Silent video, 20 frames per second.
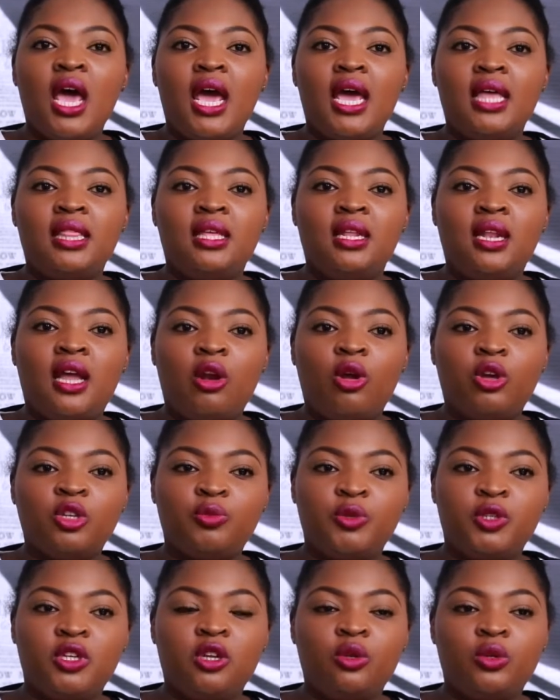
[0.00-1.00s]
And then at
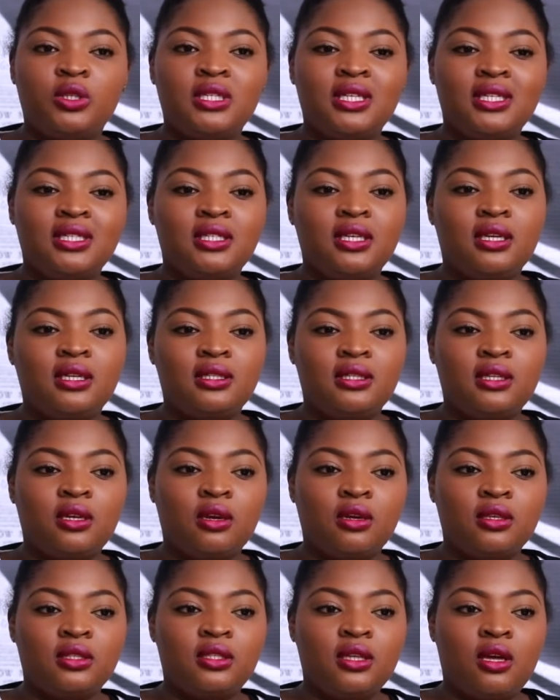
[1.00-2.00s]
hospital, it's
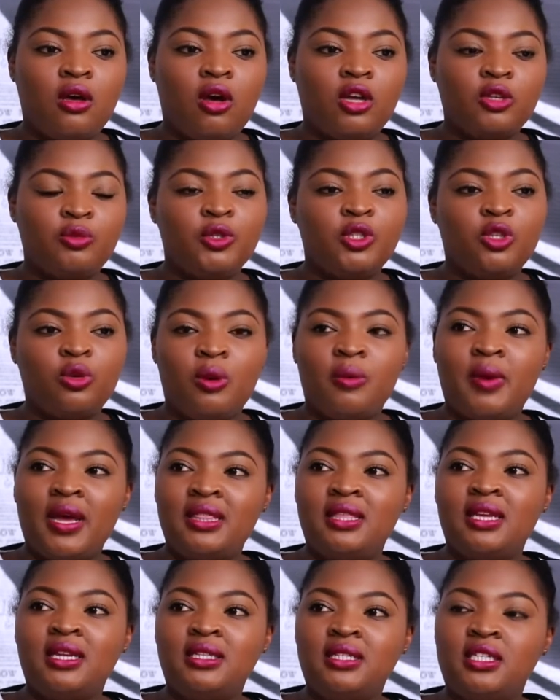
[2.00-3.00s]
a hospital
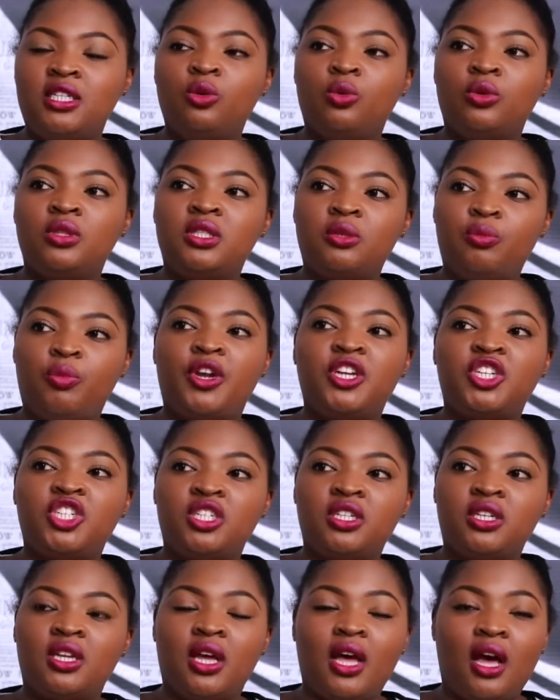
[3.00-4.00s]
whereby they deal with
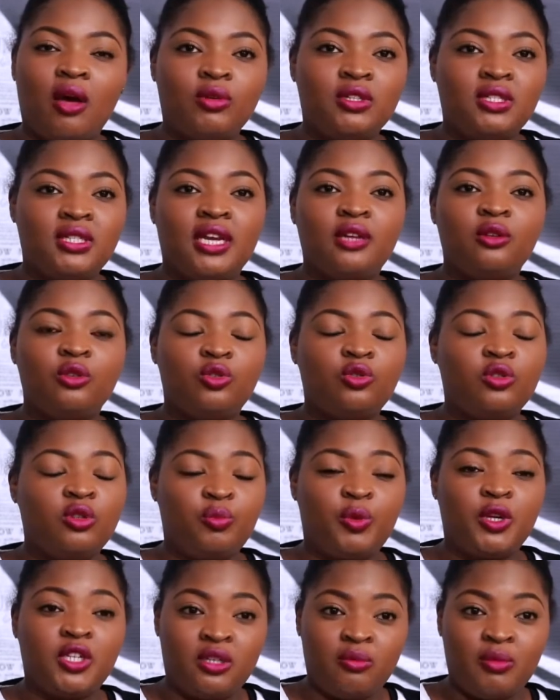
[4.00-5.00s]
depression. I was diagnosed with
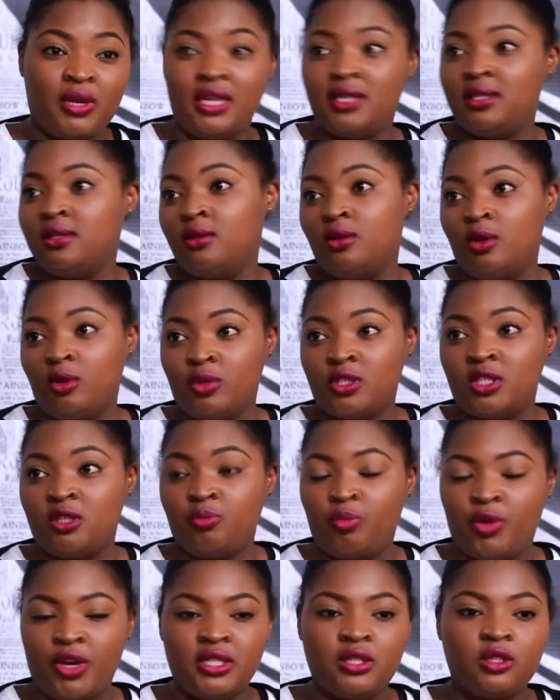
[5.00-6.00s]
depression, but I didn't know I was
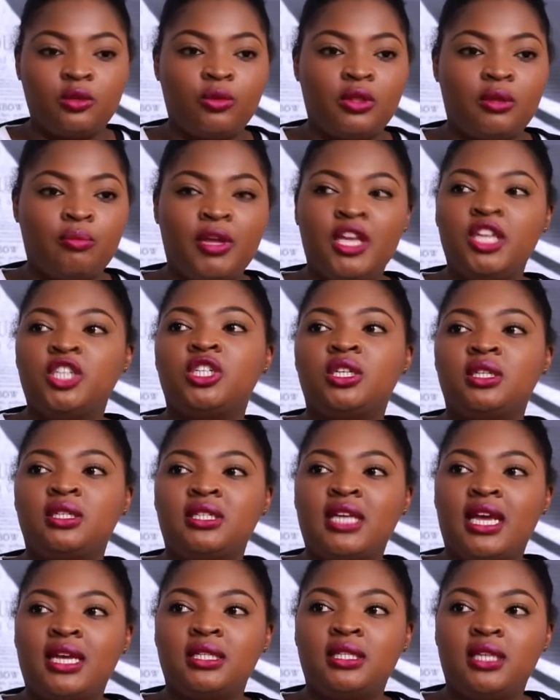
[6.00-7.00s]
depressed, with major
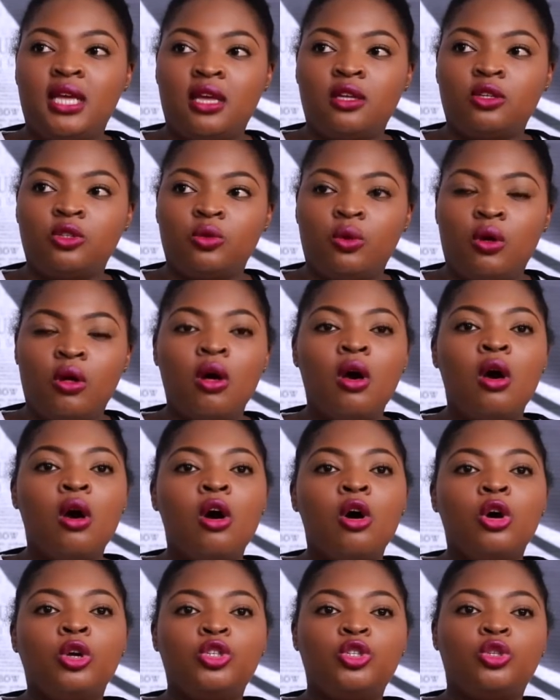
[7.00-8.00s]
anxiety as well.
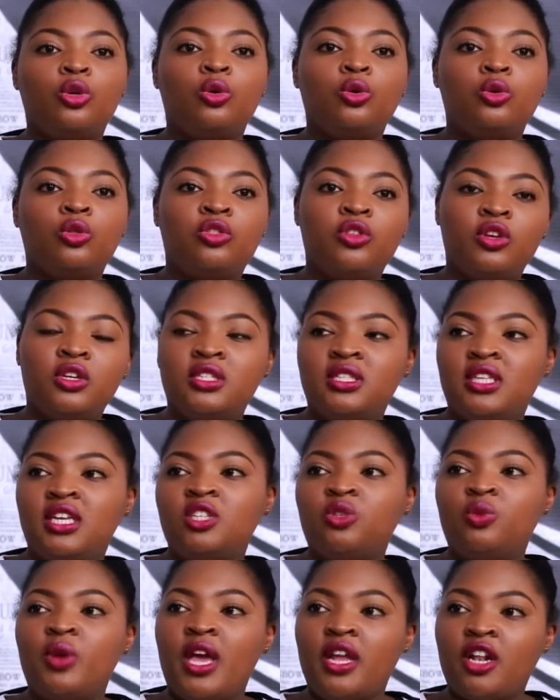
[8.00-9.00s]
So
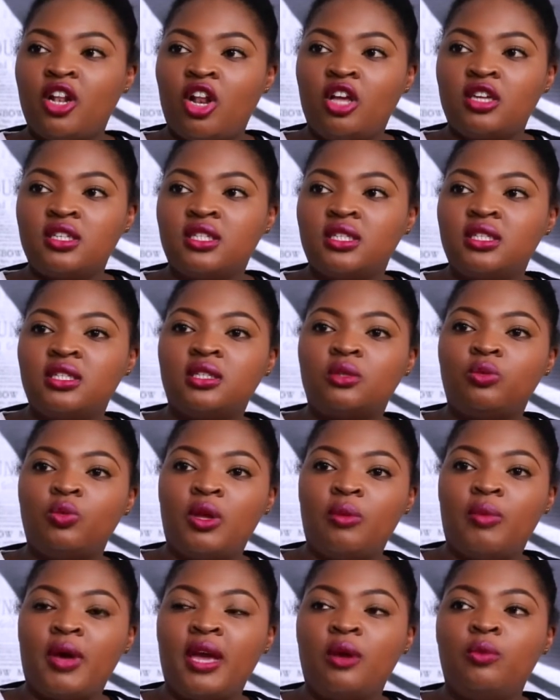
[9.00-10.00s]
Thursdays we had classes
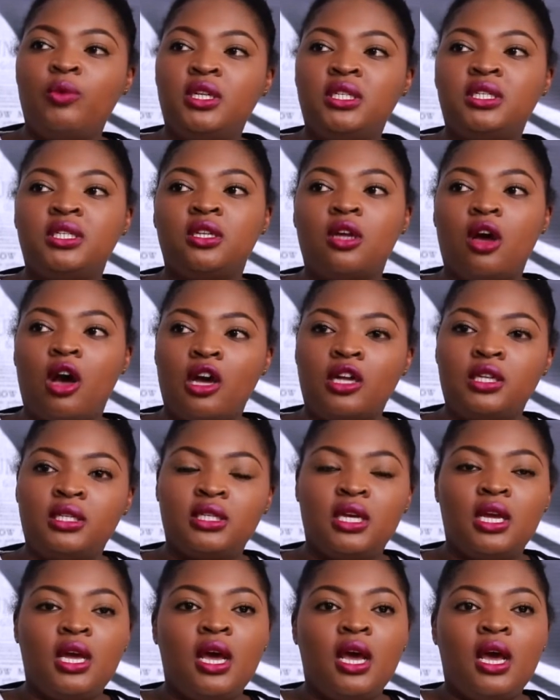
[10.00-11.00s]
whereby we did art.